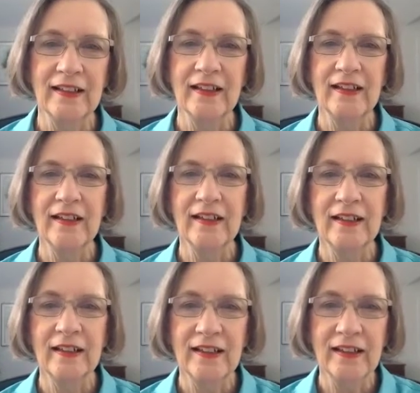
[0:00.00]

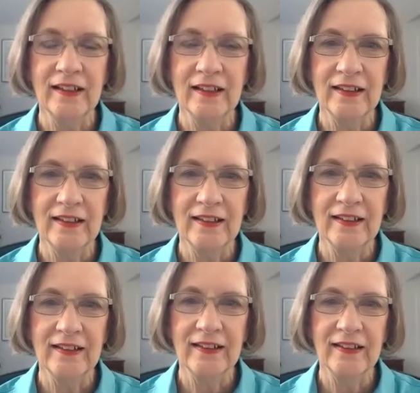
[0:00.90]

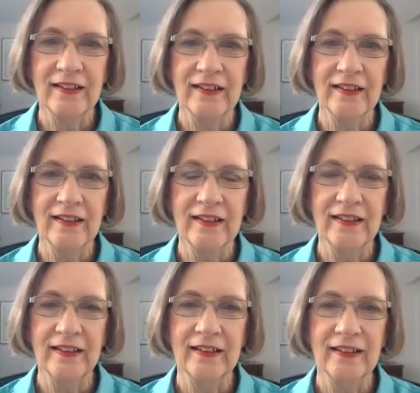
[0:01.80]

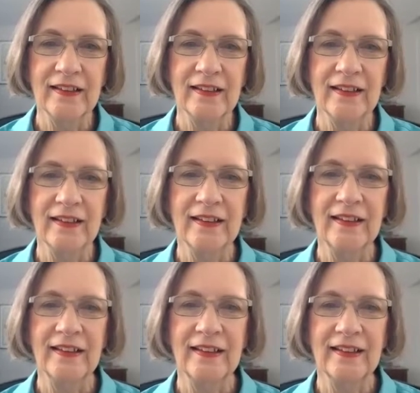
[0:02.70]

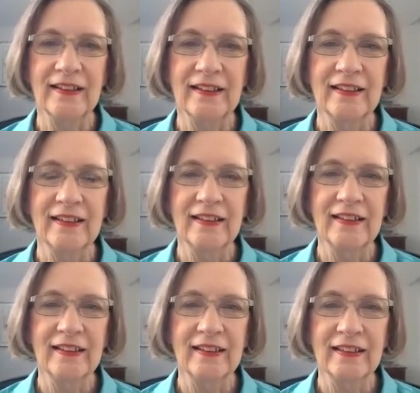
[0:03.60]

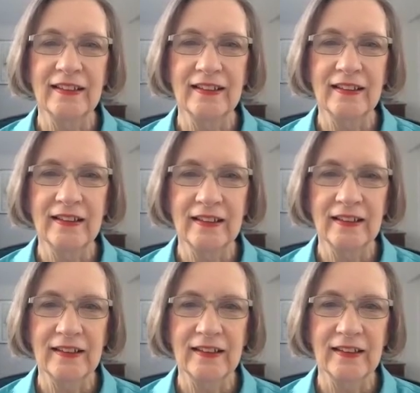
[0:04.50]

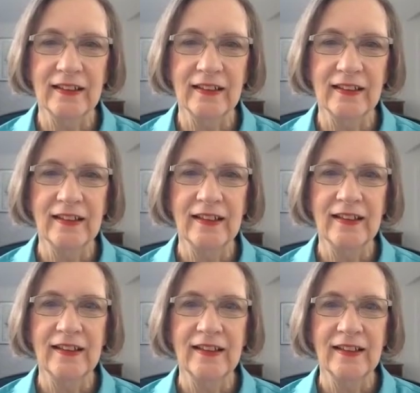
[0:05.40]

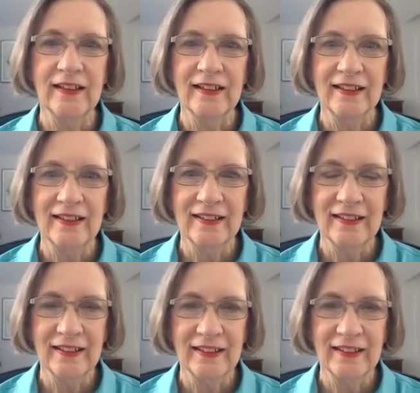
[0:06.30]
(silent)